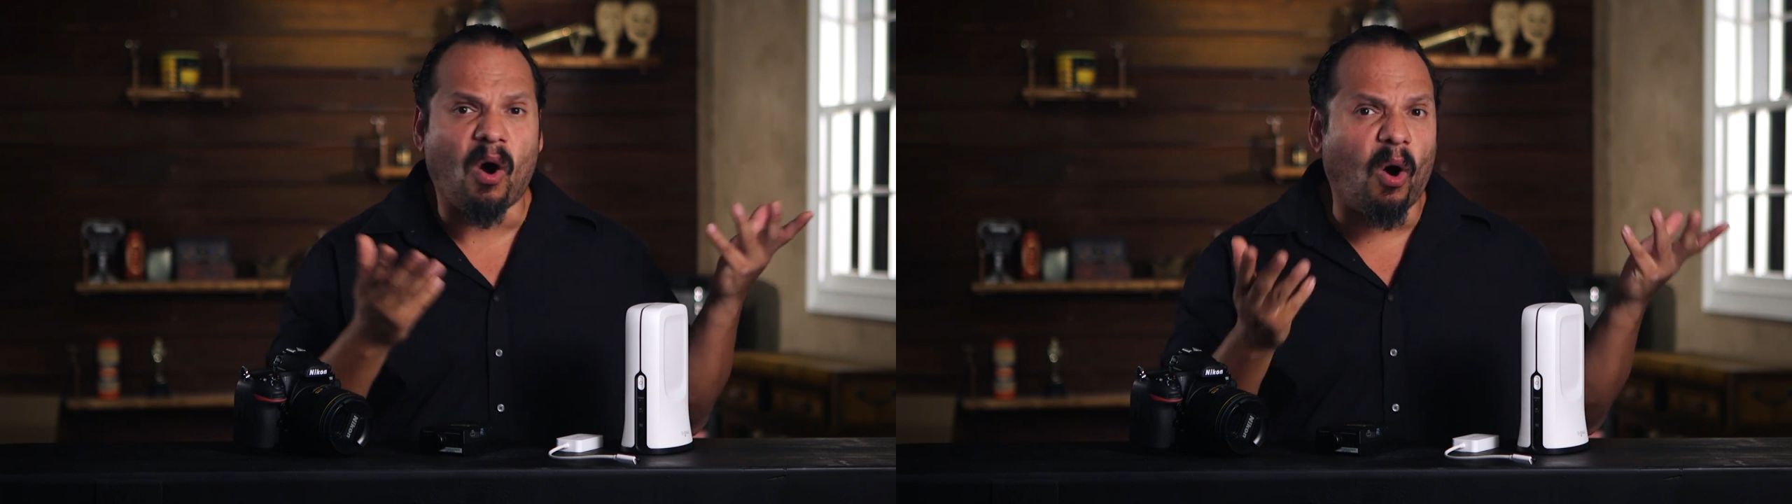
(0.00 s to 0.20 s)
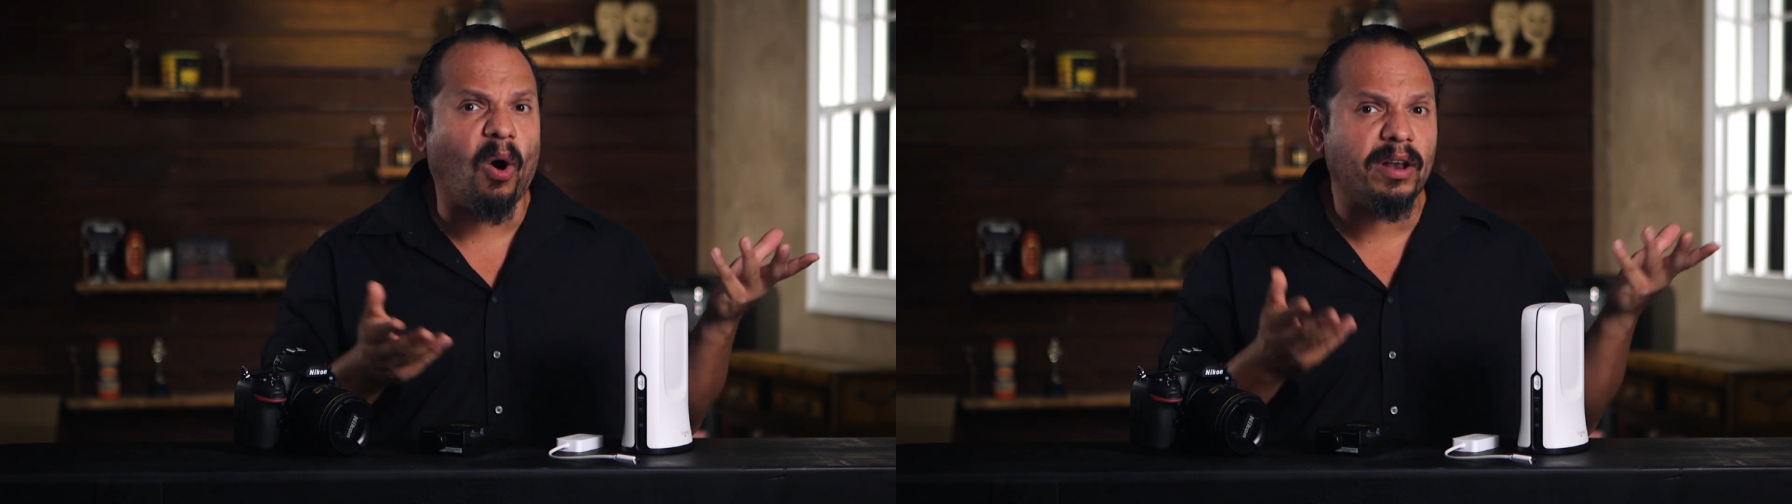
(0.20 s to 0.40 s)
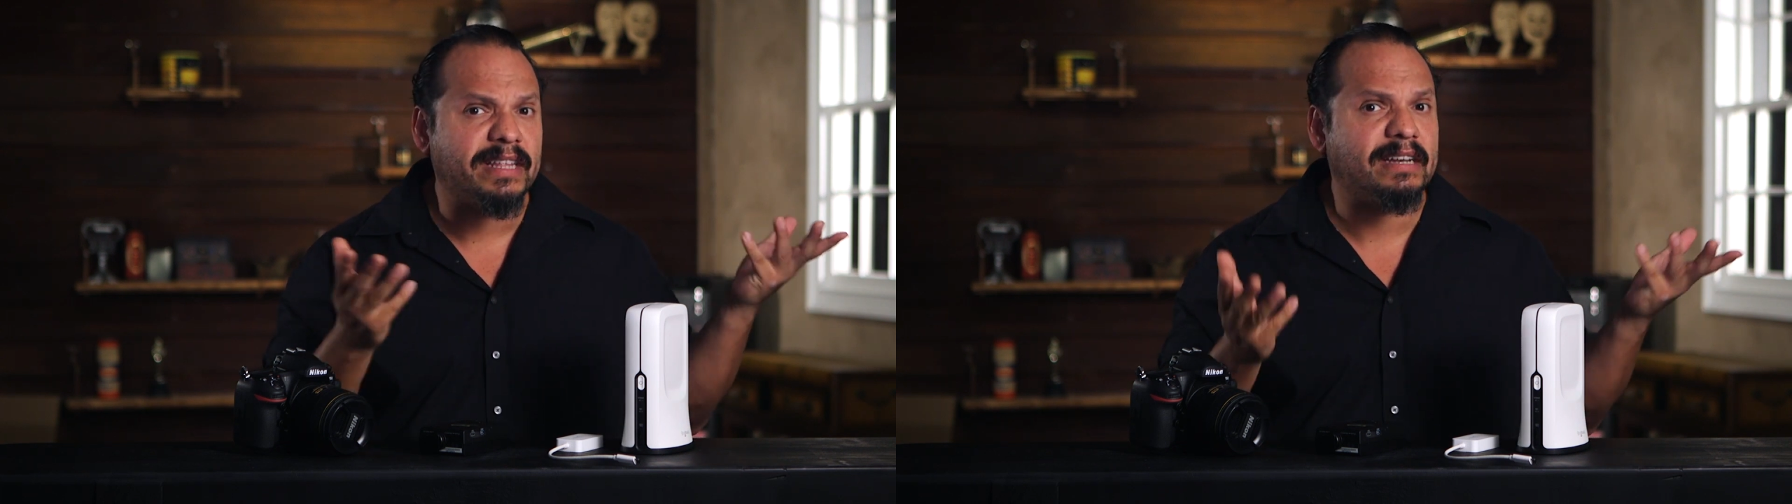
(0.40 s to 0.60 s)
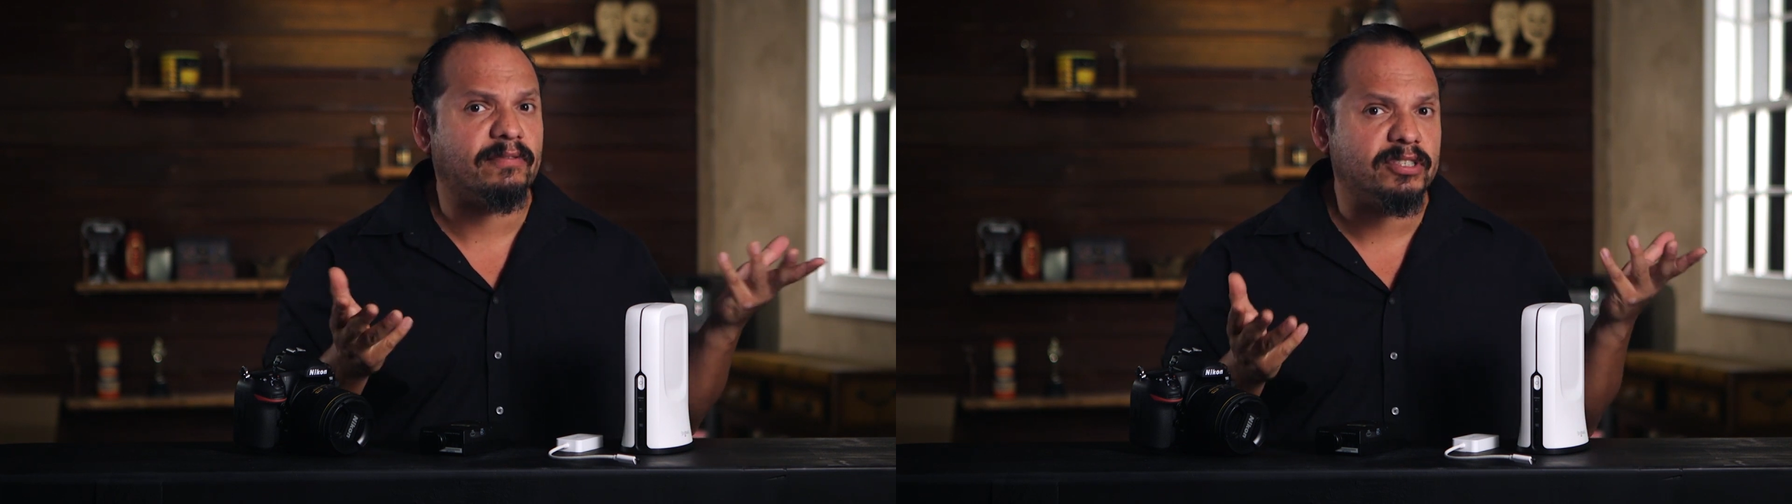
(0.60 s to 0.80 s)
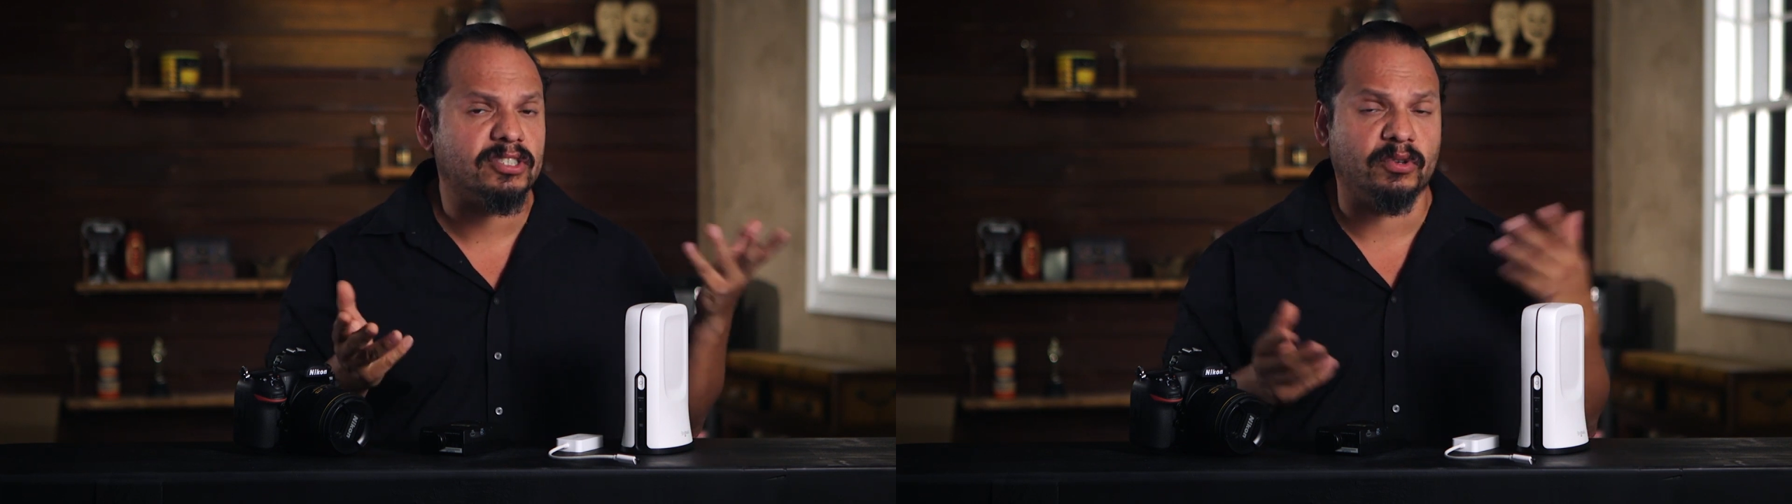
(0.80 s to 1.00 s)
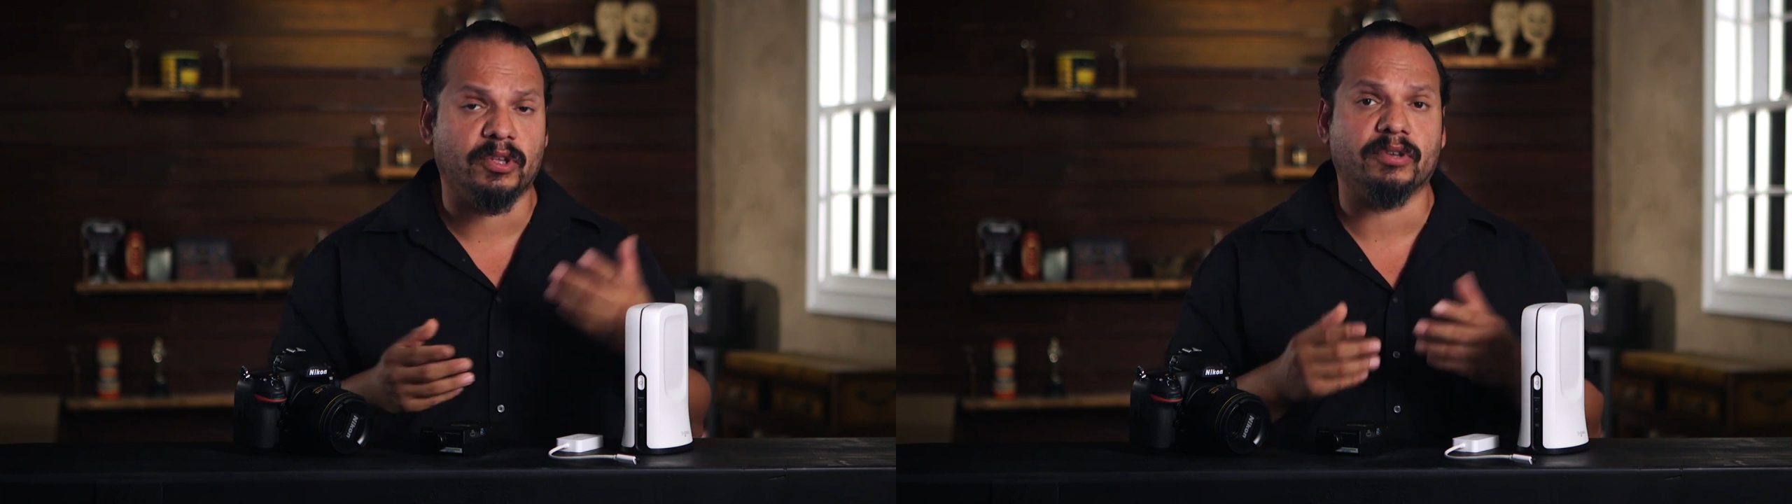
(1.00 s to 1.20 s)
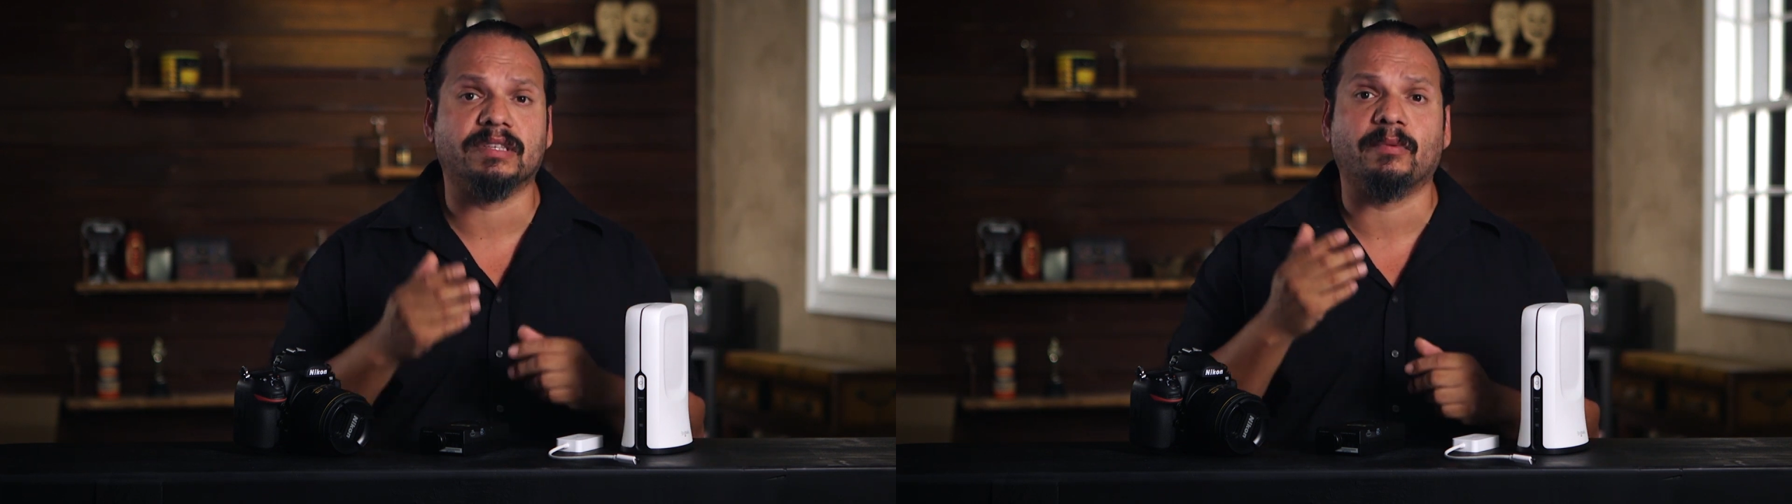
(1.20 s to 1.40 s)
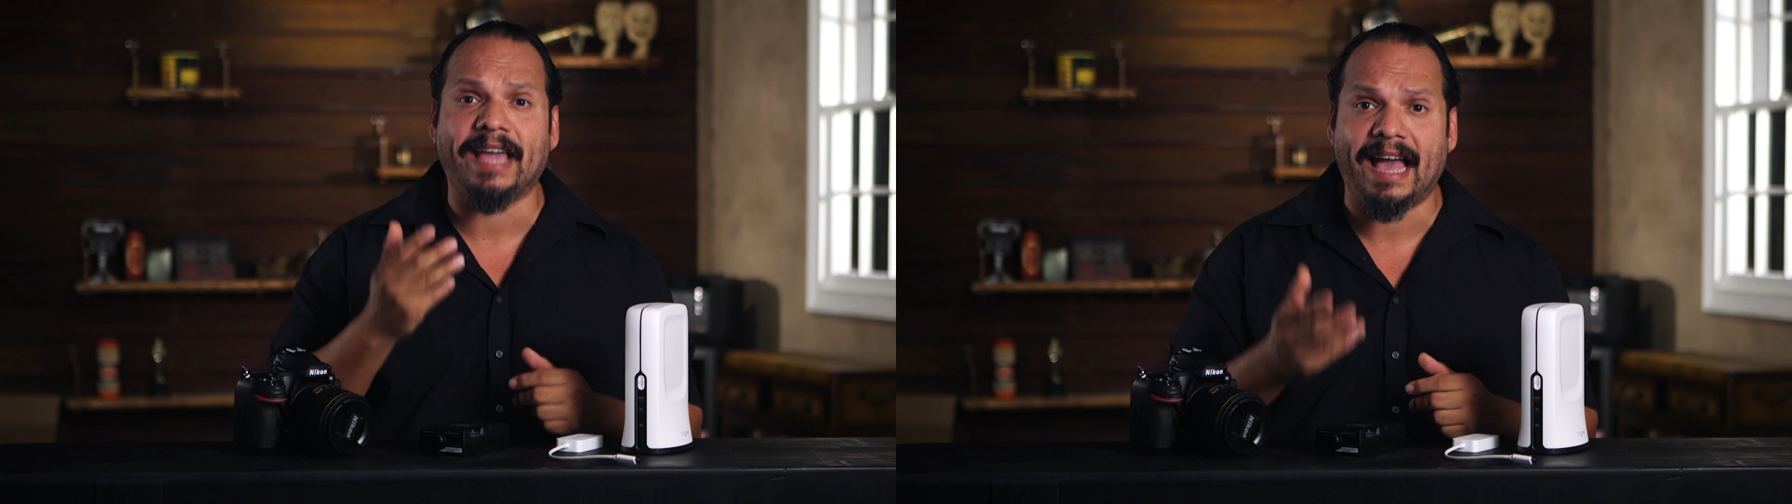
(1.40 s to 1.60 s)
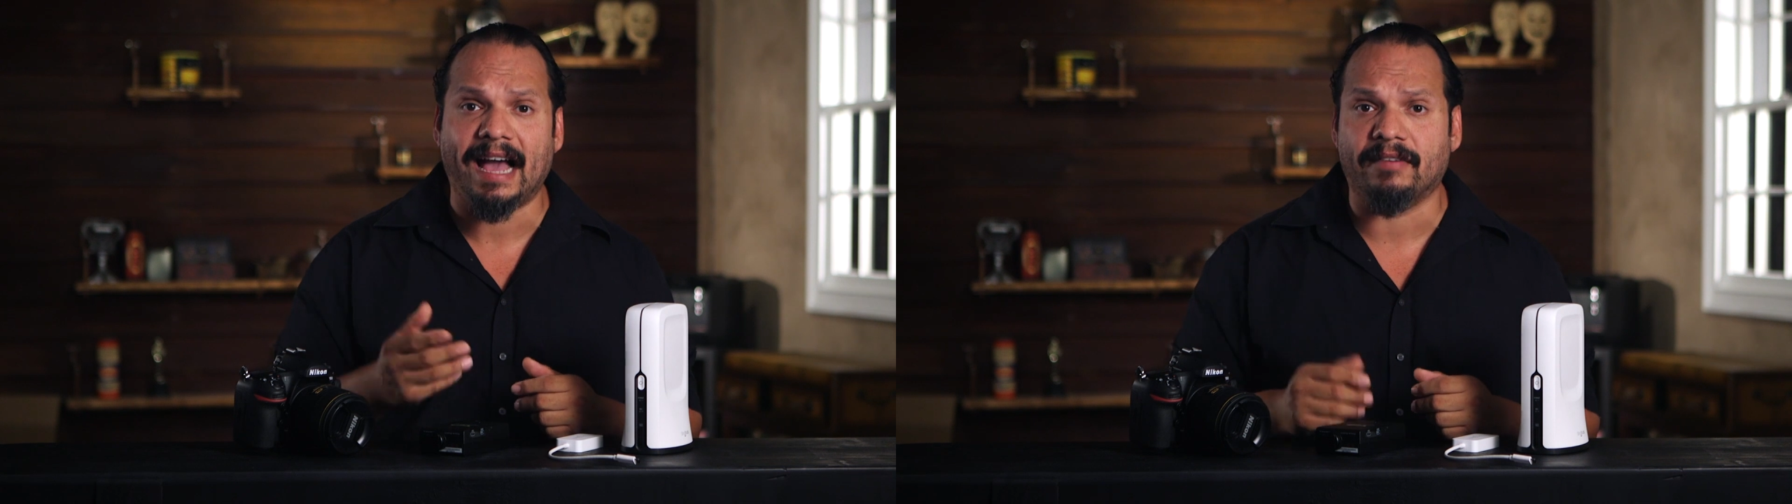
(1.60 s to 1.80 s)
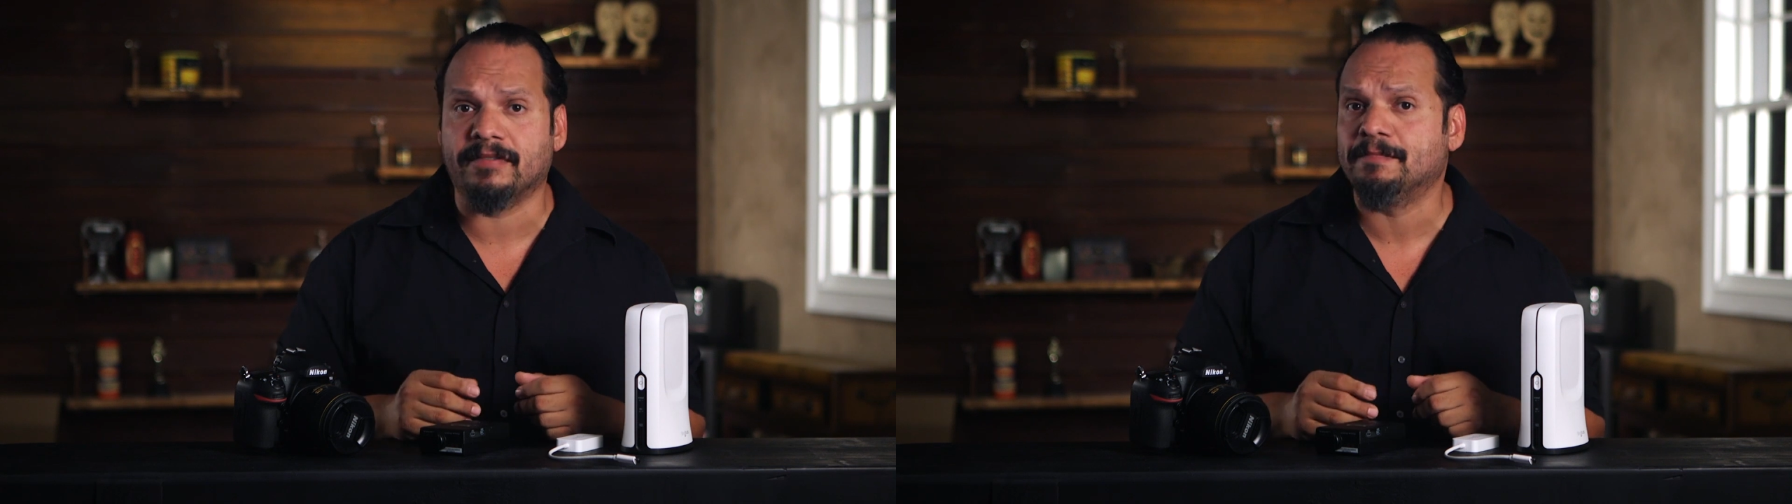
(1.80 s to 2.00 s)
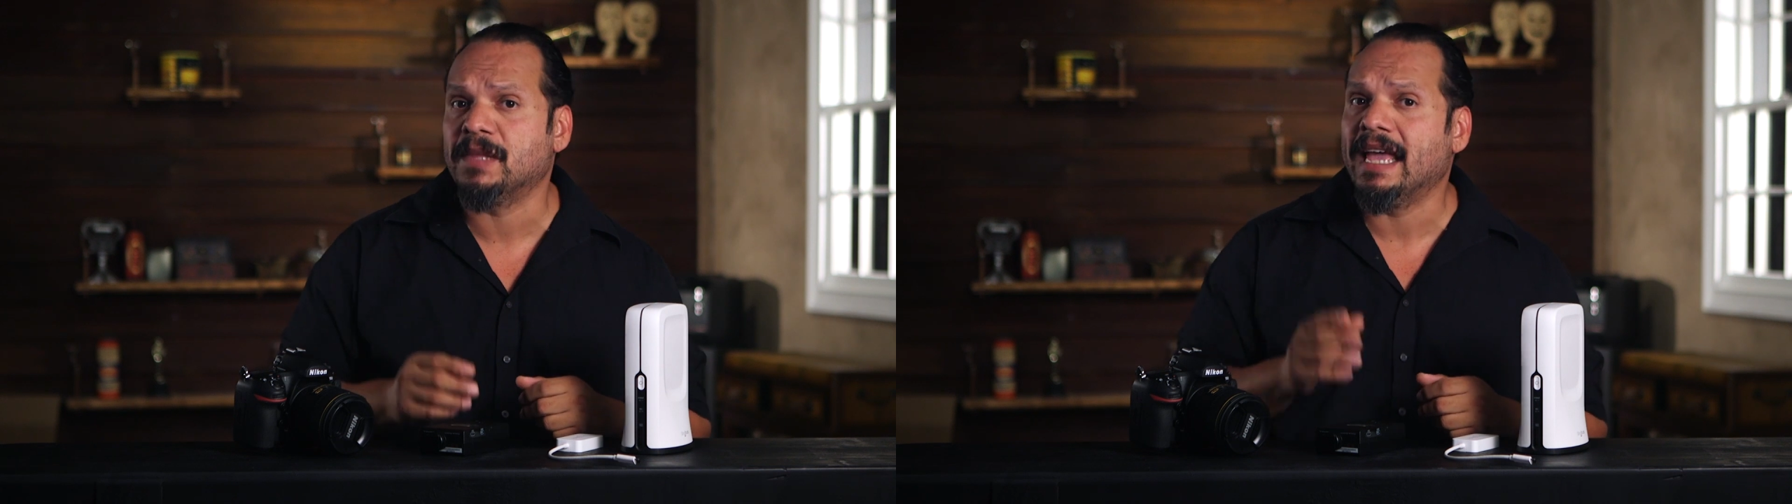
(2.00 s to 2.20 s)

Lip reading: all of the different studios that we have.